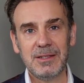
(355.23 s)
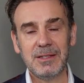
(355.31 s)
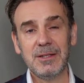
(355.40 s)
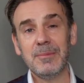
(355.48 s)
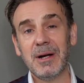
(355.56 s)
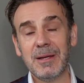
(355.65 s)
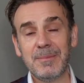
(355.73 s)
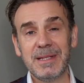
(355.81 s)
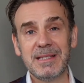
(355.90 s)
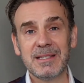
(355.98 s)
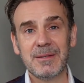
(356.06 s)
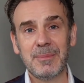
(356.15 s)
you might be
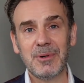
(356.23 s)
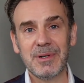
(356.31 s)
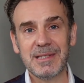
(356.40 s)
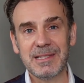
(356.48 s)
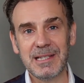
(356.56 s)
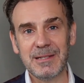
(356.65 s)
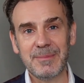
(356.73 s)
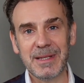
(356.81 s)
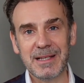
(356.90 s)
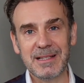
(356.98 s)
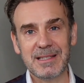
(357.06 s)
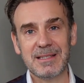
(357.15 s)
disappointed
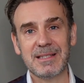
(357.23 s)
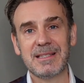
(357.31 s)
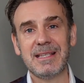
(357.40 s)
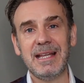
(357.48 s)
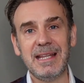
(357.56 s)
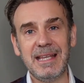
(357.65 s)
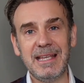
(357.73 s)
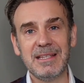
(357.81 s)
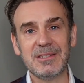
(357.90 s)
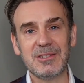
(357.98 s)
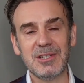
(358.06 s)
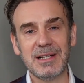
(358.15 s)
because, as I said, it
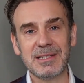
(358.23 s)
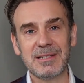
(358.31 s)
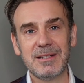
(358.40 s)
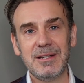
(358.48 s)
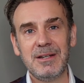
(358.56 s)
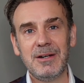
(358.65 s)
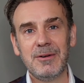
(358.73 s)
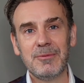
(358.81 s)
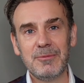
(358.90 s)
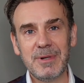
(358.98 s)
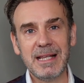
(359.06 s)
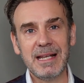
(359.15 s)
is just
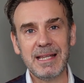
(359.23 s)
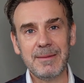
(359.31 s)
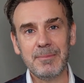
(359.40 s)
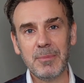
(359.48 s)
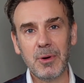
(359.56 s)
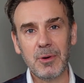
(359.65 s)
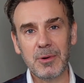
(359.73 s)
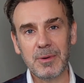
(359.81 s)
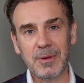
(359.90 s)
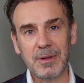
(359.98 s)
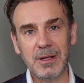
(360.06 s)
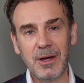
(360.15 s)
really
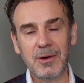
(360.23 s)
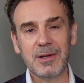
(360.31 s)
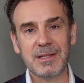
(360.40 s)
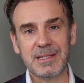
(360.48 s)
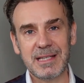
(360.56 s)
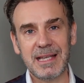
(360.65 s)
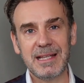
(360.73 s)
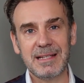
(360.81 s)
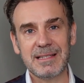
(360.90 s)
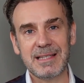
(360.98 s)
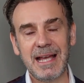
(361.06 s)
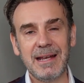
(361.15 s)
more longer
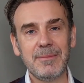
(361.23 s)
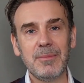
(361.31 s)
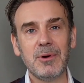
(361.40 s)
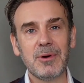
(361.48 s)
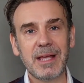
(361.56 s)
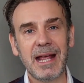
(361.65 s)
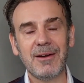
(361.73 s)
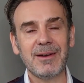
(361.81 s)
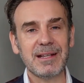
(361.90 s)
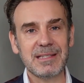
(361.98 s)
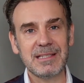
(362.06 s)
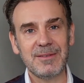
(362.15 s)
scenes and more
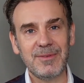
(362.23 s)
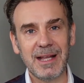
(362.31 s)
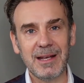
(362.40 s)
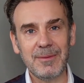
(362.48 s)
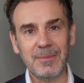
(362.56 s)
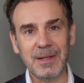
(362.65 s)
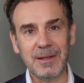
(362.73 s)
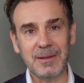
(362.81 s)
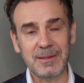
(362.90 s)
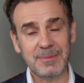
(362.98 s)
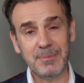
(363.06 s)
character development.